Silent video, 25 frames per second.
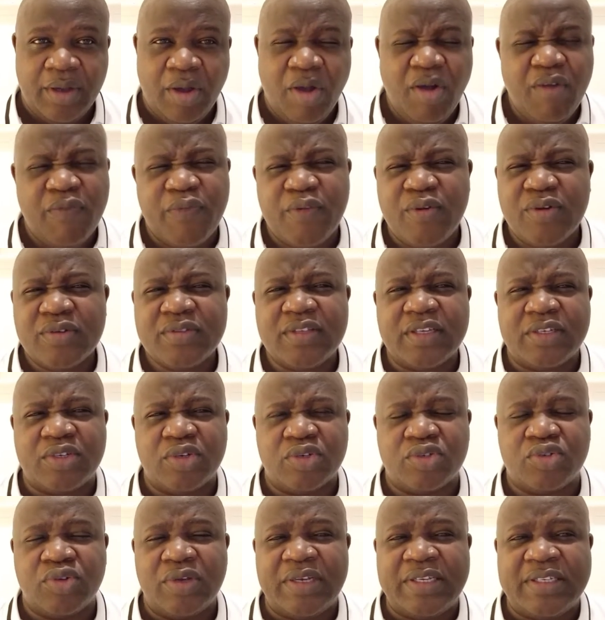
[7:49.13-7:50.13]
Of course, the
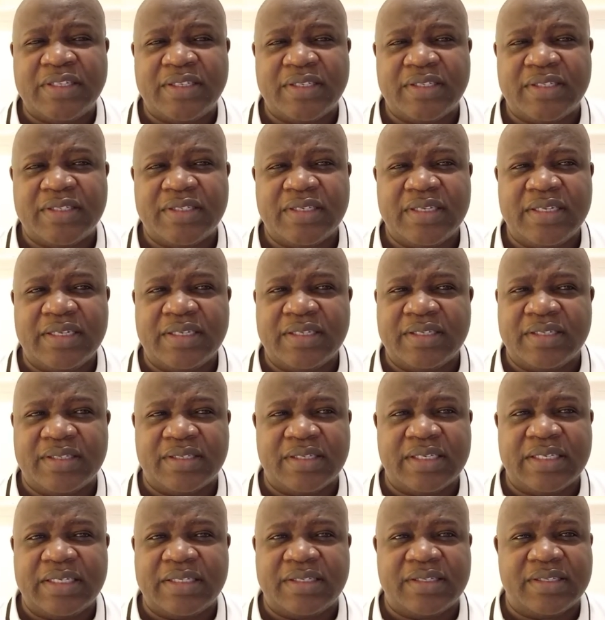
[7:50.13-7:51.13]
tortoise
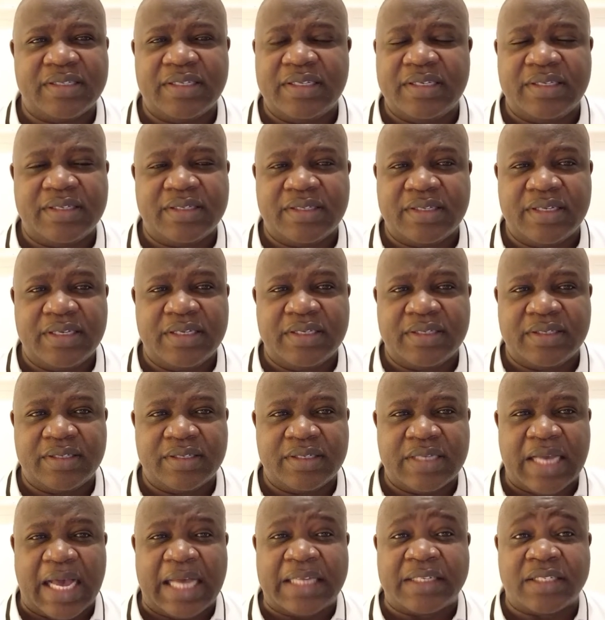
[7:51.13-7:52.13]

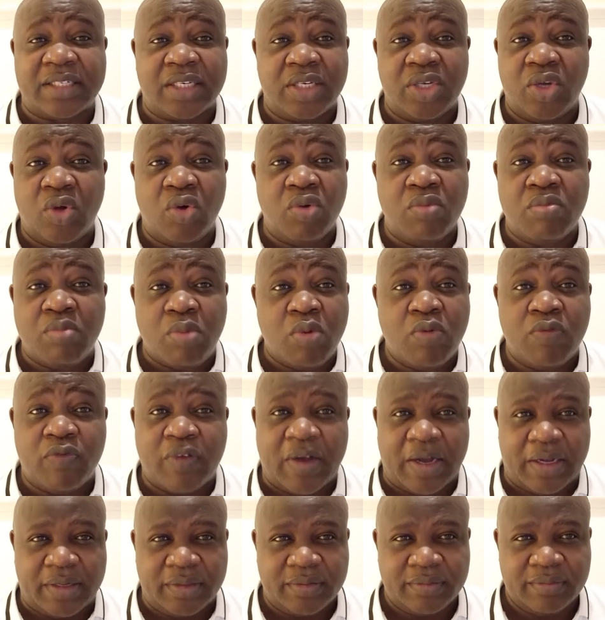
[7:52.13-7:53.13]
is a slow
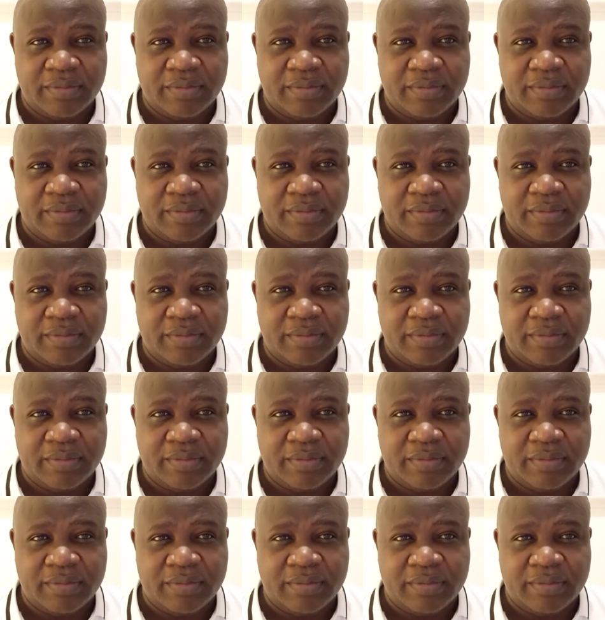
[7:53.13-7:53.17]
mover,